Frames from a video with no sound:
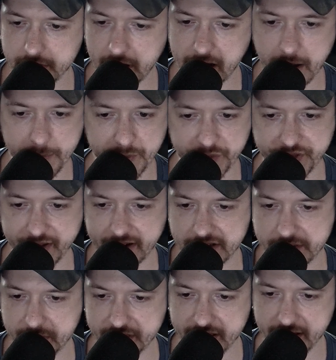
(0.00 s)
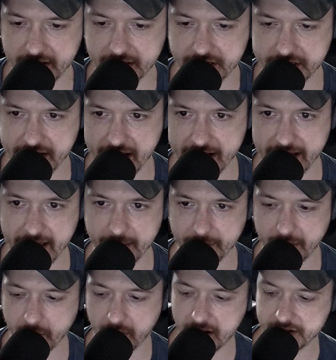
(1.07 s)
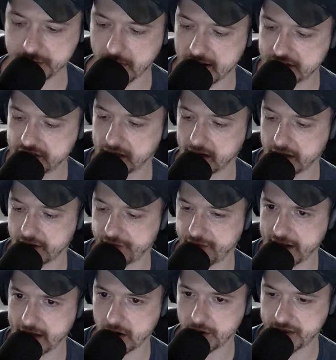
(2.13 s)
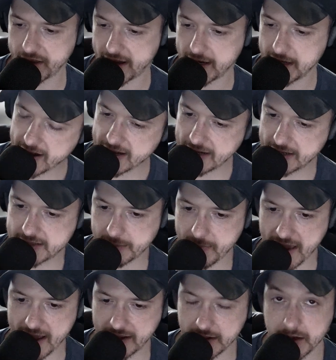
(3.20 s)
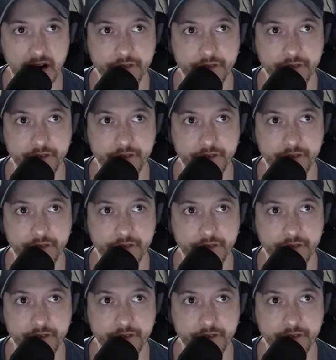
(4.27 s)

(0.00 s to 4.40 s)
a couple things, but then it just kind of hit me while I was watching another video that I need to make